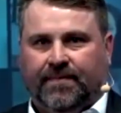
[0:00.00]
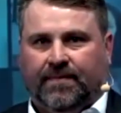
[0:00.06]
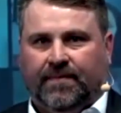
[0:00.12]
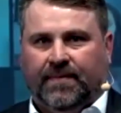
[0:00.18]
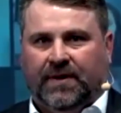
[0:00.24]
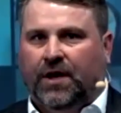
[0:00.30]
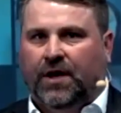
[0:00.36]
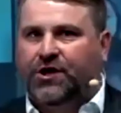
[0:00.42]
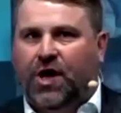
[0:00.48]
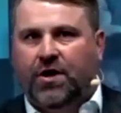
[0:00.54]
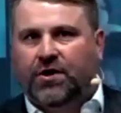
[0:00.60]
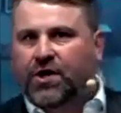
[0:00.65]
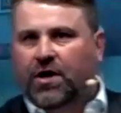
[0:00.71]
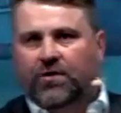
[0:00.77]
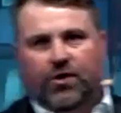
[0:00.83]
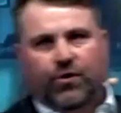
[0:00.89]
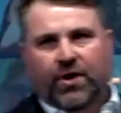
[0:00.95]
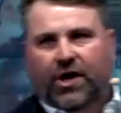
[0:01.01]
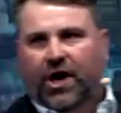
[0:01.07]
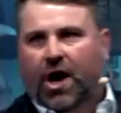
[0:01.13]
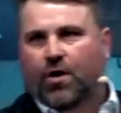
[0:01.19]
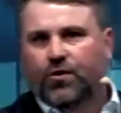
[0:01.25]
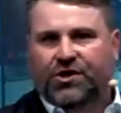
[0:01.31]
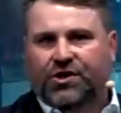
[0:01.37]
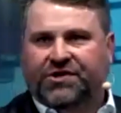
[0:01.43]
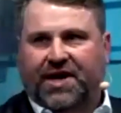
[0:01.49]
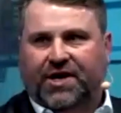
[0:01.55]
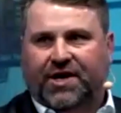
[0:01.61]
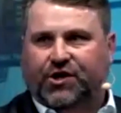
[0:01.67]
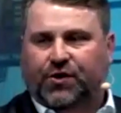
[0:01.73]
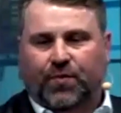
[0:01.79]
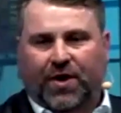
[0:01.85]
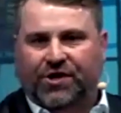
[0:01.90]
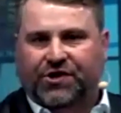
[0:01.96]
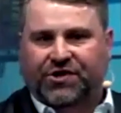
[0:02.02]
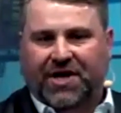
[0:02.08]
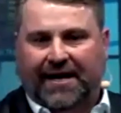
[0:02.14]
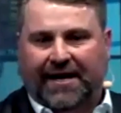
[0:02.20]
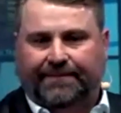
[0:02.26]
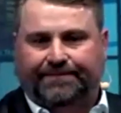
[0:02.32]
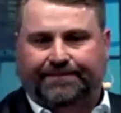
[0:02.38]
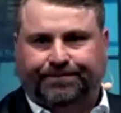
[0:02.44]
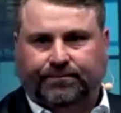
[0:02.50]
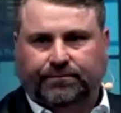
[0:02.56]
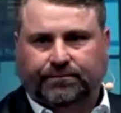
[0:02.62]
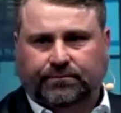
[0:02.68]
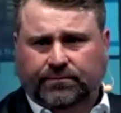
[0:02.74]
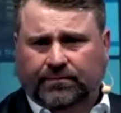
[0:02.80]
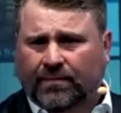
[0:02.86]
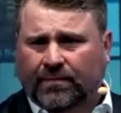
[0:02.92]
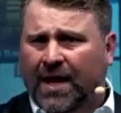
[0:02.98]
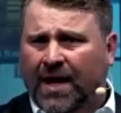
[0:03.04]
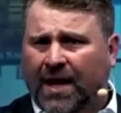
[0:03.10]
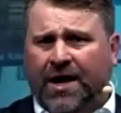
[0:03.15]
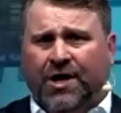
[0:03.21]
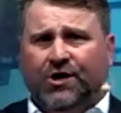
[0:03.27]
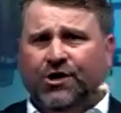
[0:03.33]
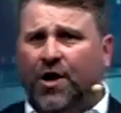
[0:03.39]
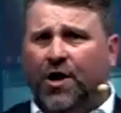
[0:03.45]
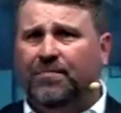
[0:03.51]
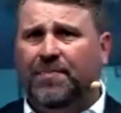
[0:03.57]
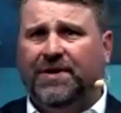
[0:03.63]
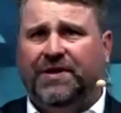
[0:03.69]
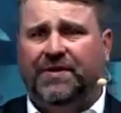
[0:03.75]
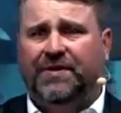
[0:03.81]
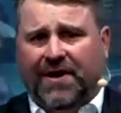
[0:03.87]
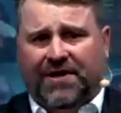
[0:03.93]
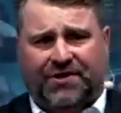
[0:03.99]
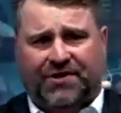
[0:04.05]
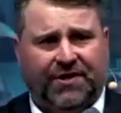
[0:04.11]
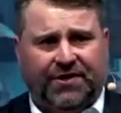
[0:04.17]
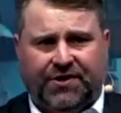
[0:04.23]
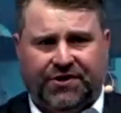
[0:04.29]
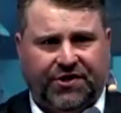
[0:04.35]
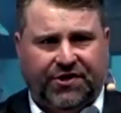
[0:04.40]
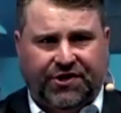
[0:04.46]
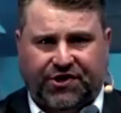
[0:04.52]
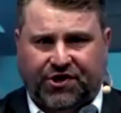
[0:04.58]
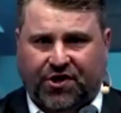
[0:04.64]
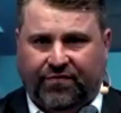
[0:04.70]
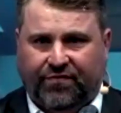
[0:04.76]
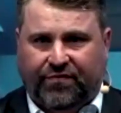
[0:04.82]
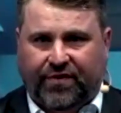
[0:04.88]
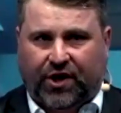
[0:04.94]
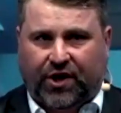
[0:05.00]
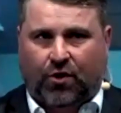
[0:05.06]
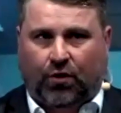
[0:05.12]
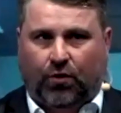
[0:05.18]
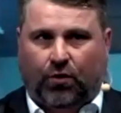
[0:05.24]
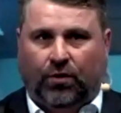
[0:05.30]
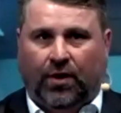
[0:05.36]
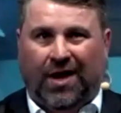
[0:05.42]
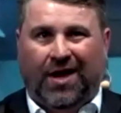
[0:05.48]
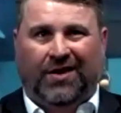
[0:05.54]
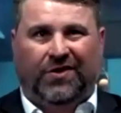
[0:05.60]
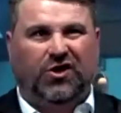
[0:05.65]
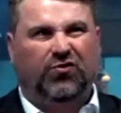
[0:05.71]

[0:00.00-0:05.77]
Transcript: Like, don't do a coaching session when you're selling. Don't be the person that does a discovery call that's